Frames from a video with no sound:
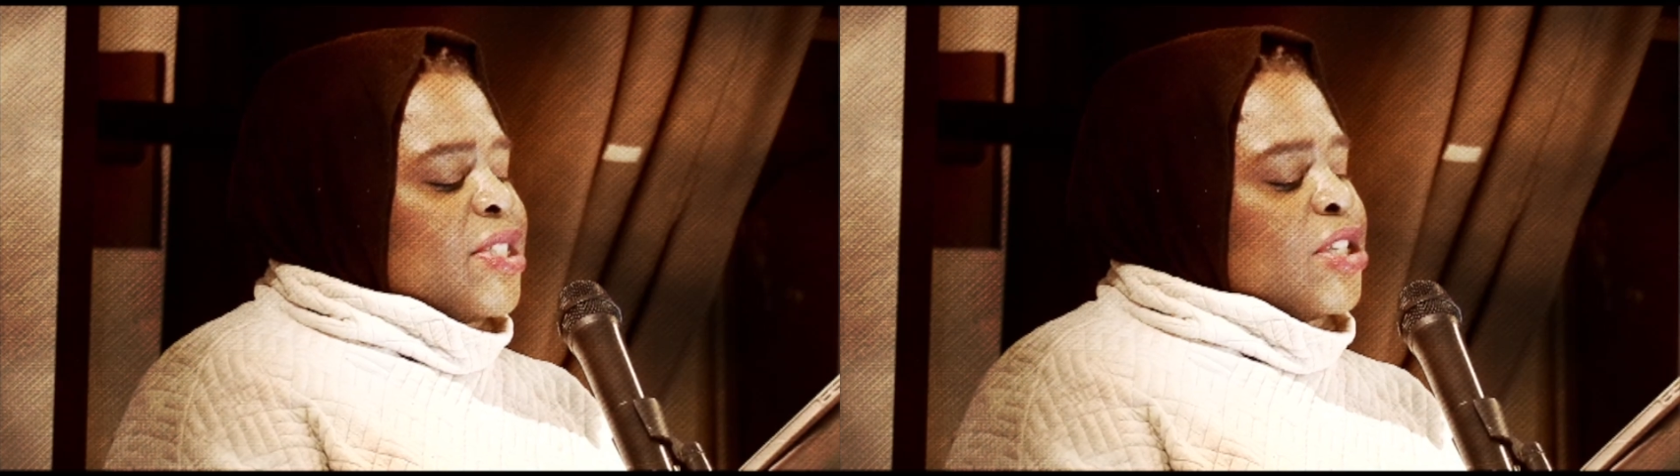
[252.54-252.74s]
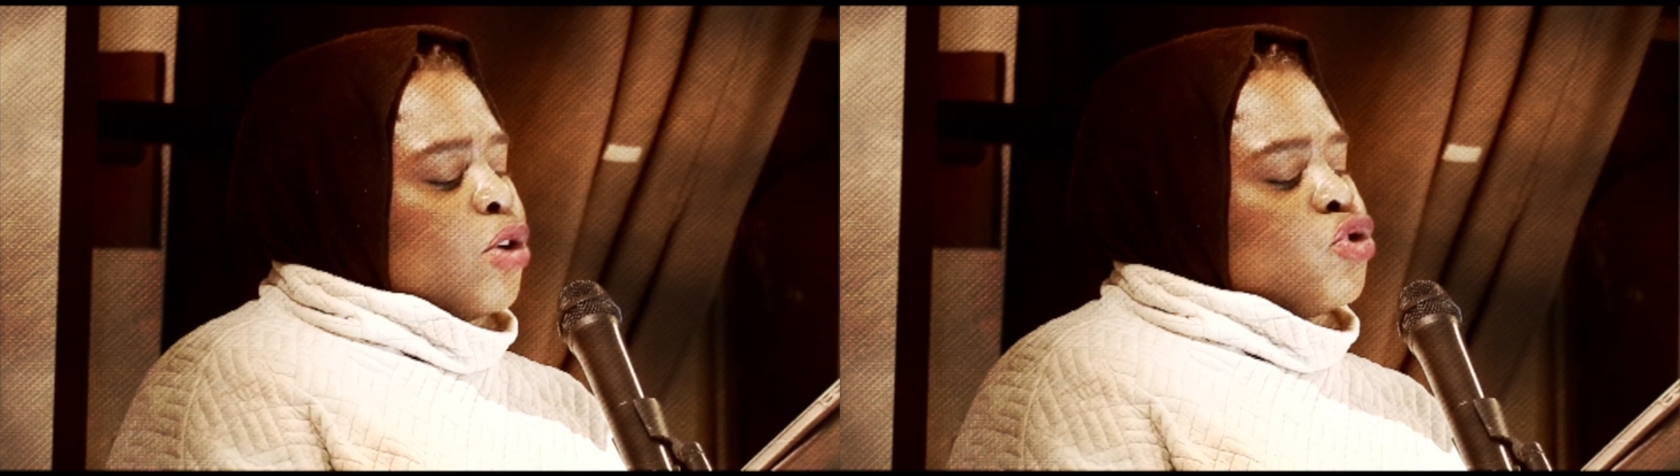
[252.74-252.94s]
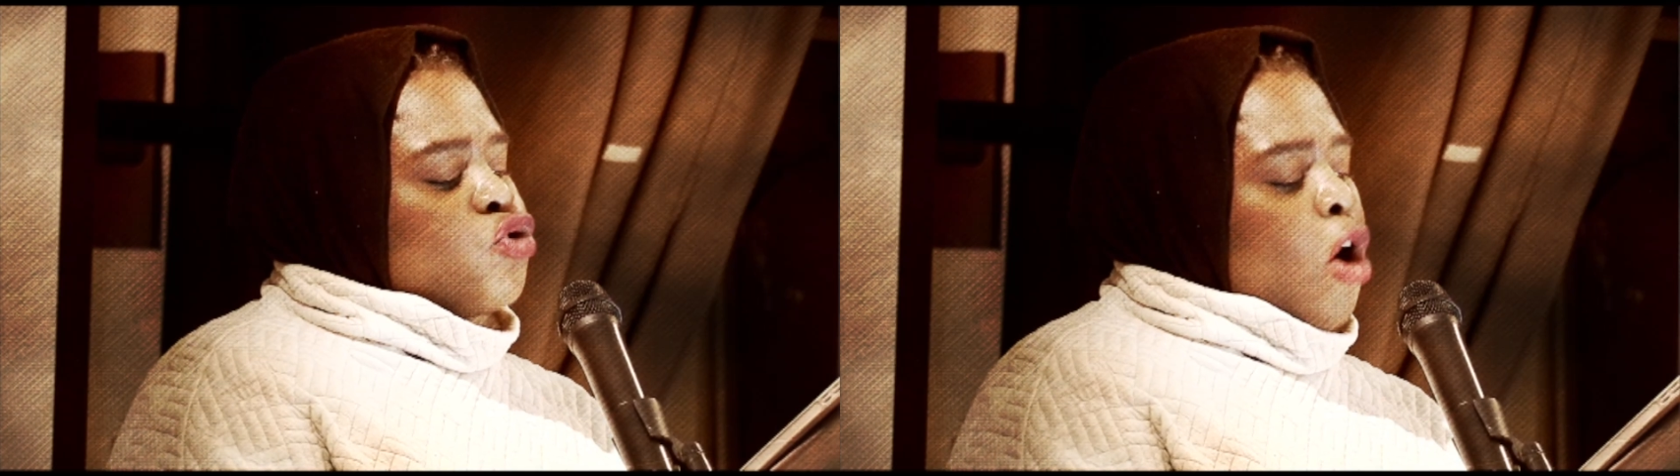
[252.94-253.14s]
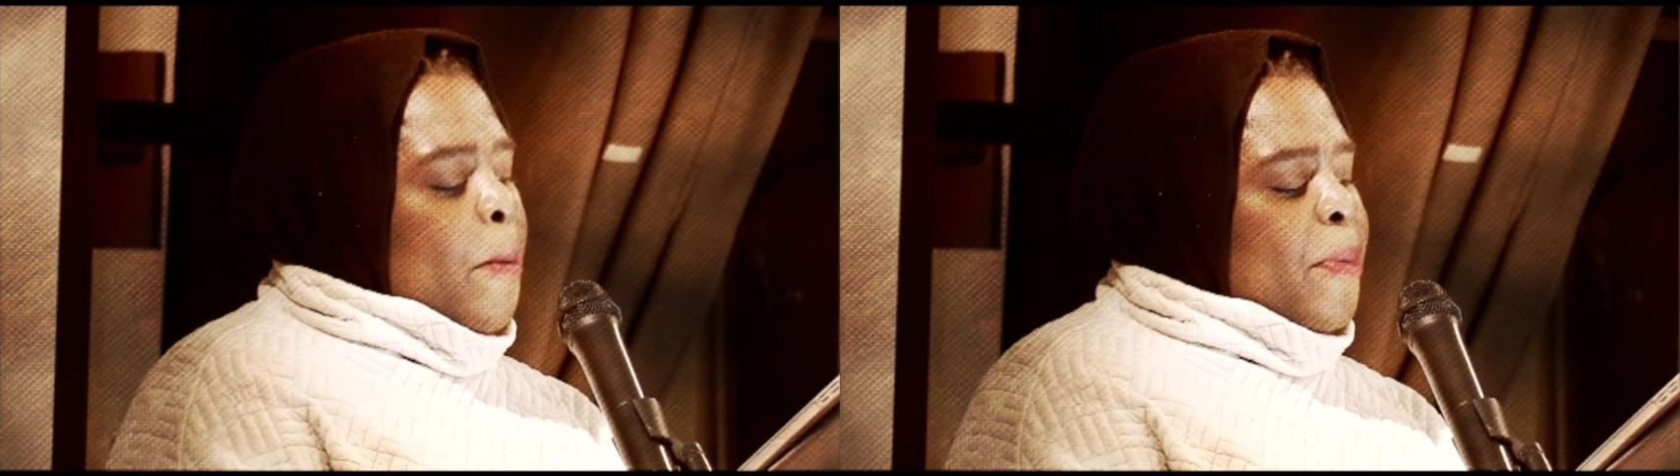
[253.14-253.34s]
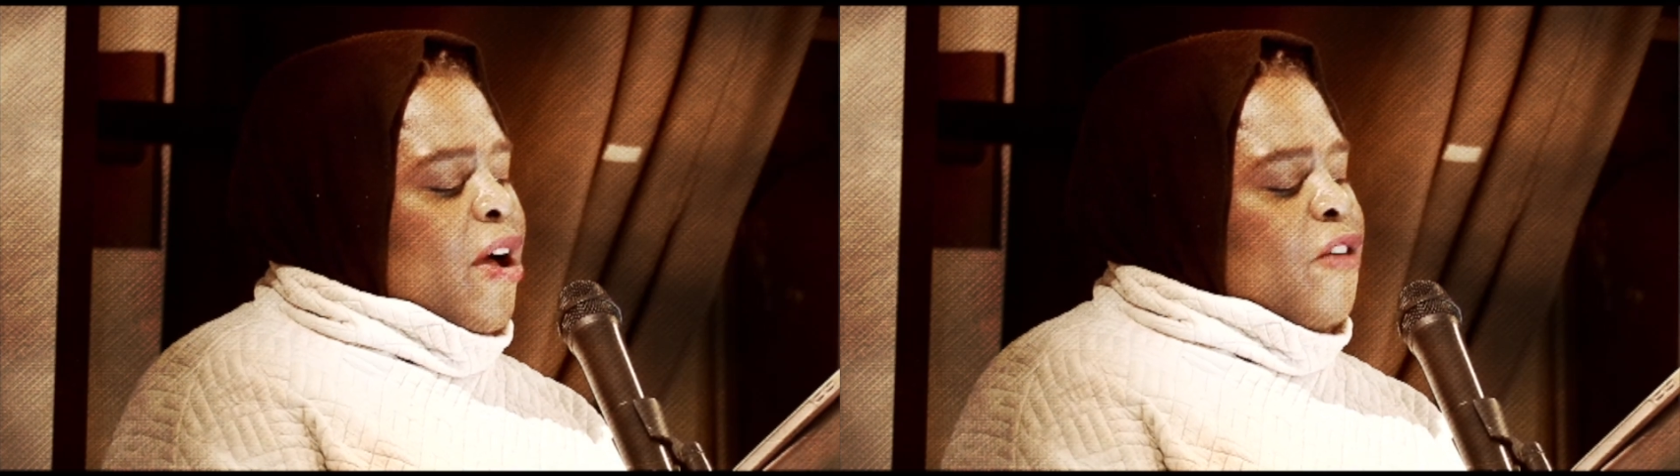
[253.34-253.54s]
still
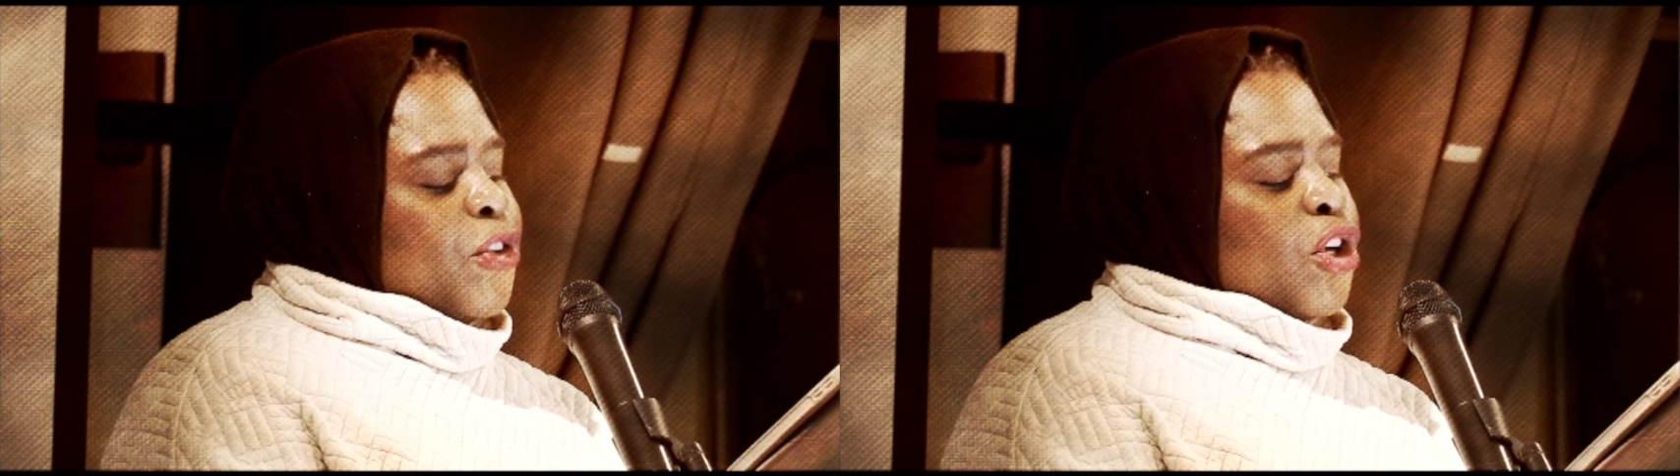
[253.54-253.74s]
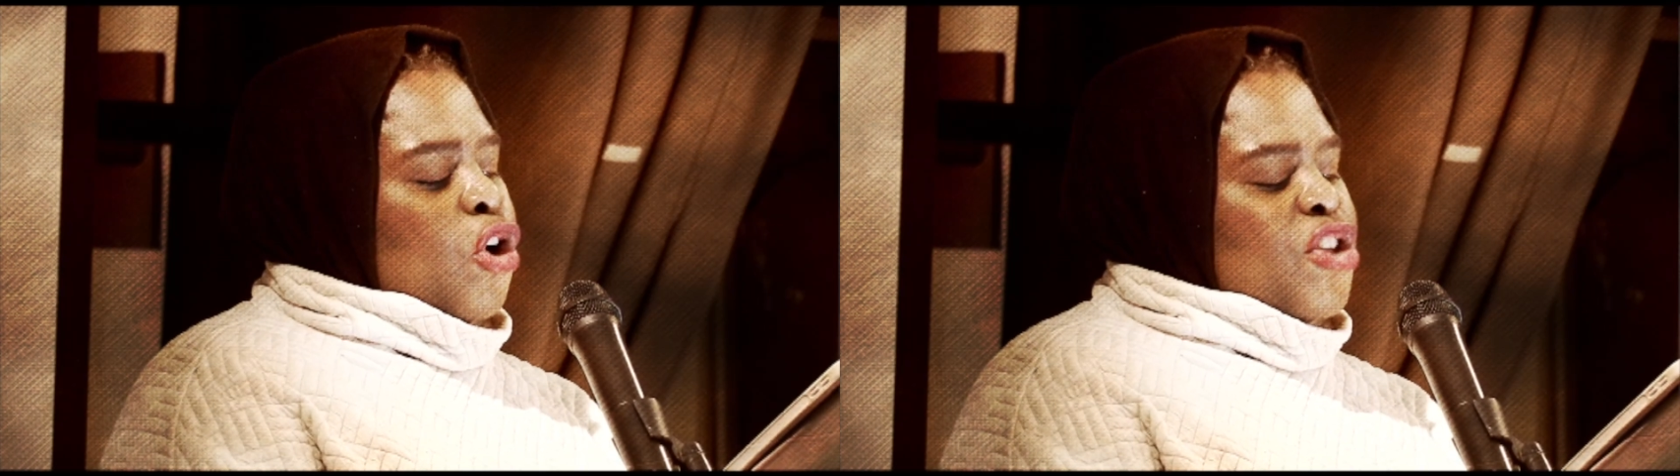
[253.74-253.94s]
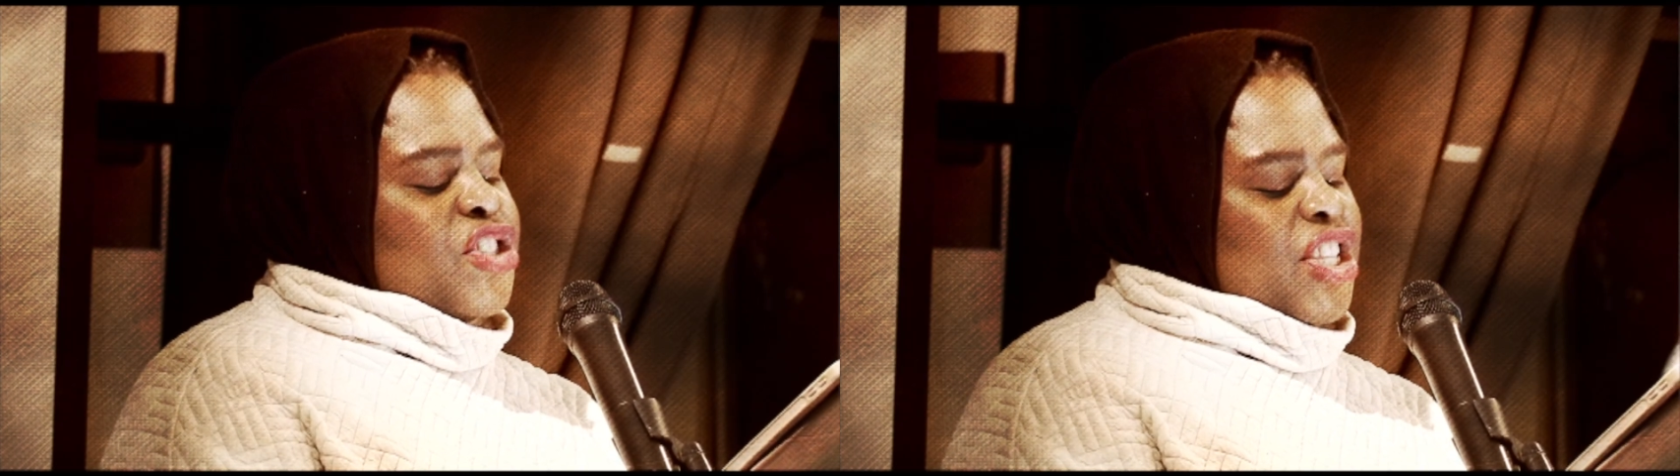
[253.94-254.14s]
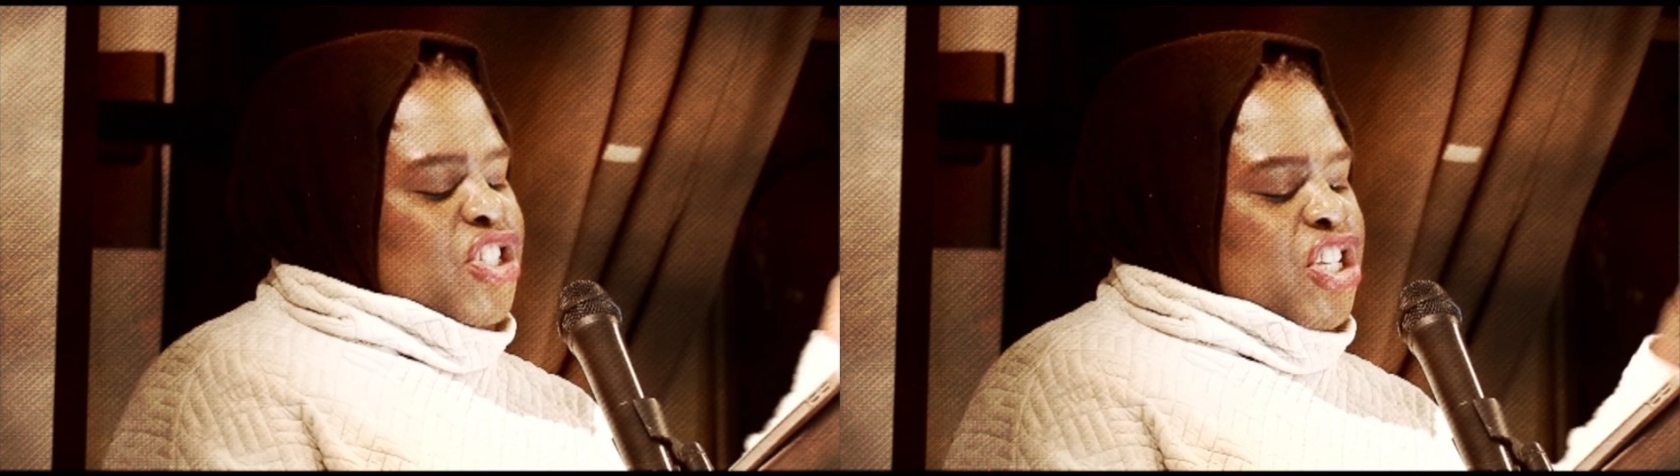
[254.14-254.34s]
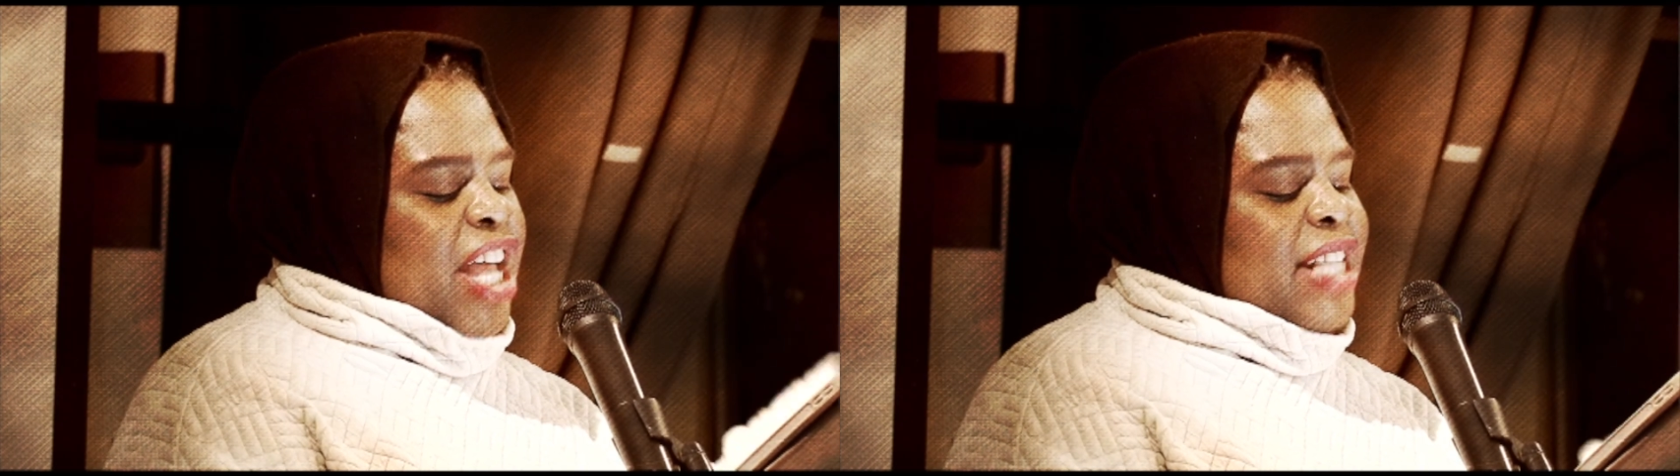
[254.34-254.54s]
drop. For the
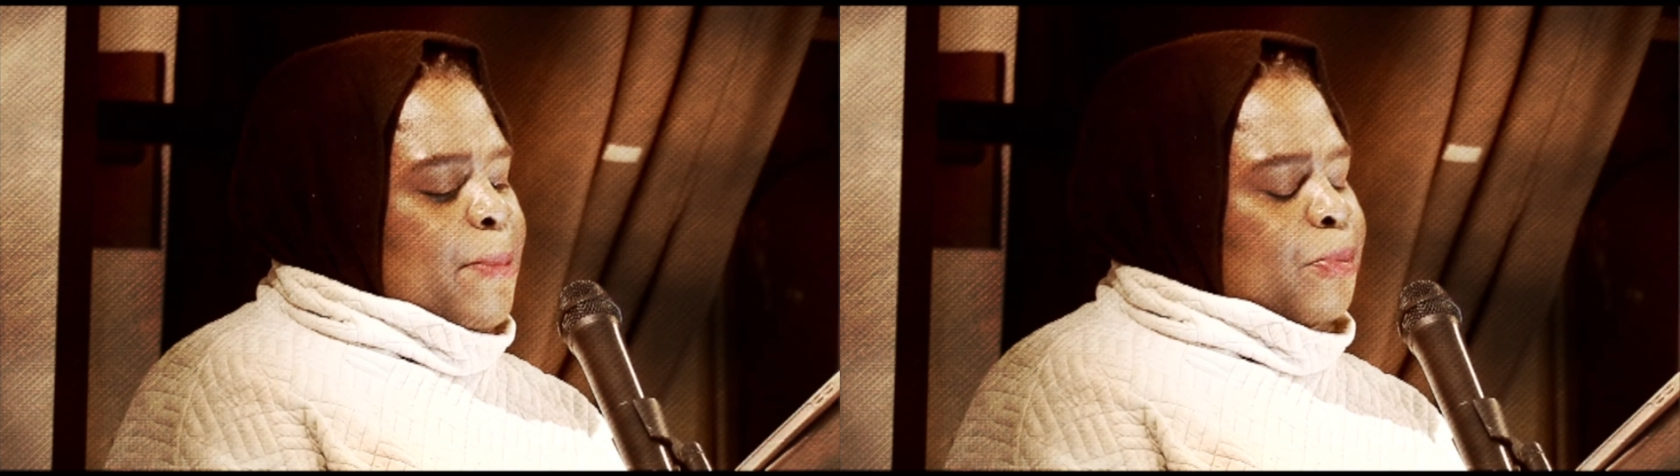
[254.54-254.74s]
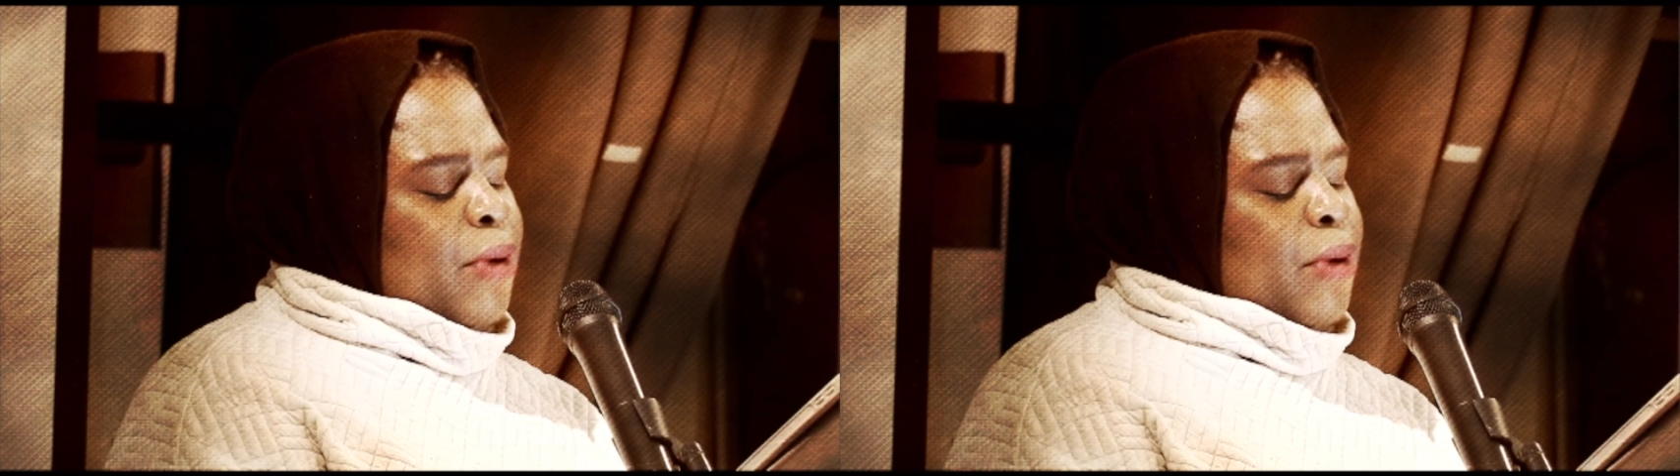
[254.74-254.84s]
constant janazah